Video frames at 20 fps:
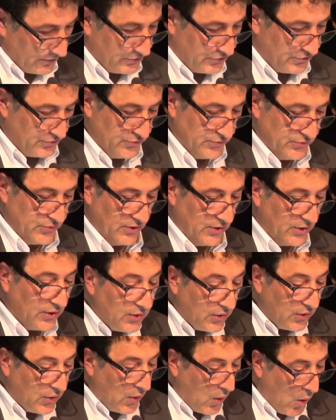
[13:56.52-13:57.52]
to
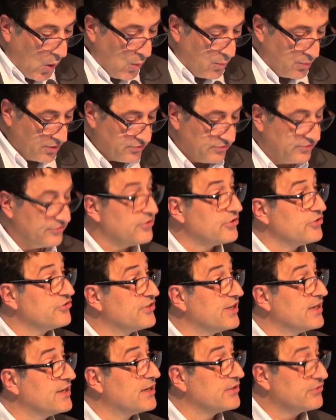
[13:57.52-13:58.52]
open research
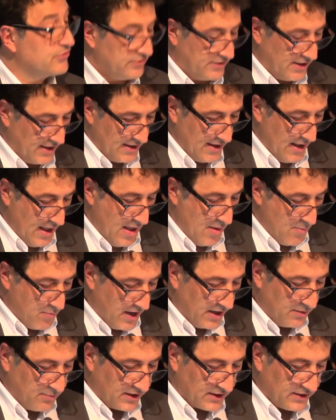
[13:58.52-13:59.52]
data today
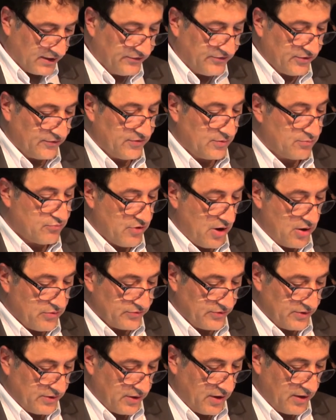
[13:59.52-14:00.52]
made by Christopher
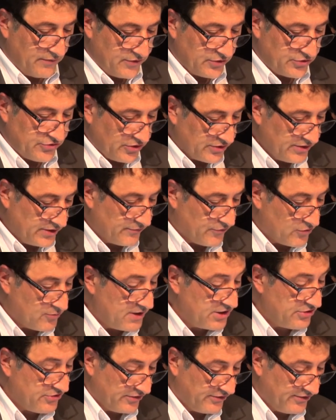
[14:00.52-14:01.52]
Brown of the Joint
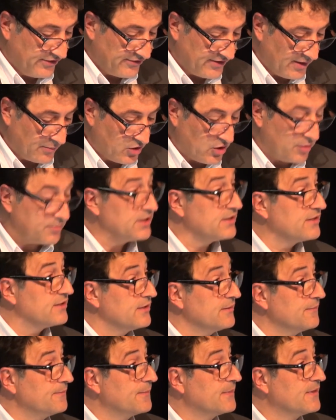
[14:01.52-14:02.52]
Information System
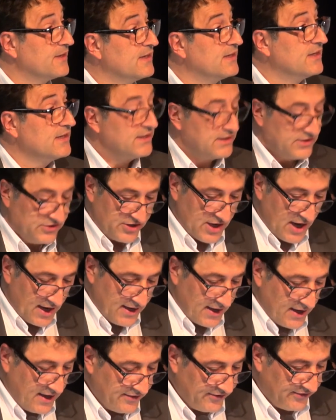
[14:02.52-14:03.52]
Committee.
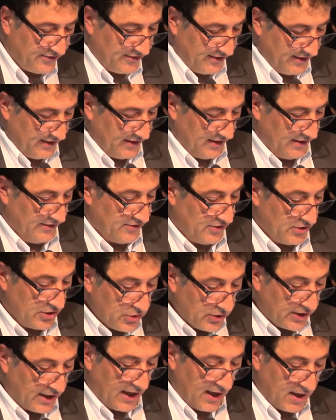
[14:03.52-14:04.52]
JISC is
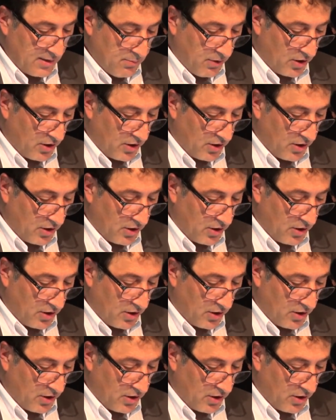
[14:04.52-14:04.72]
a UK